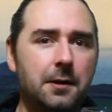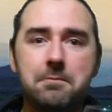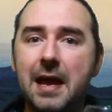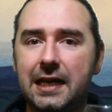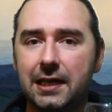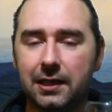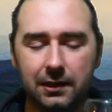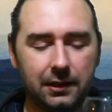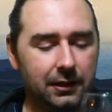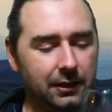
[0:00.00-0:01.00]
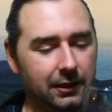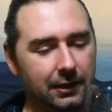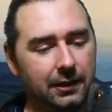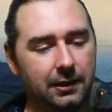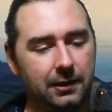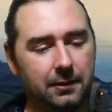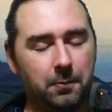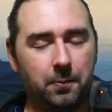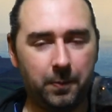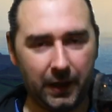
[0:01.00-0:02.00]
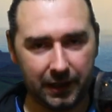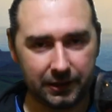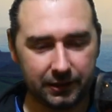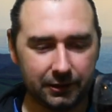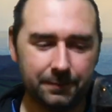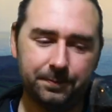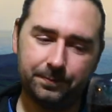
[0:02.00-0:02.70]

make. But,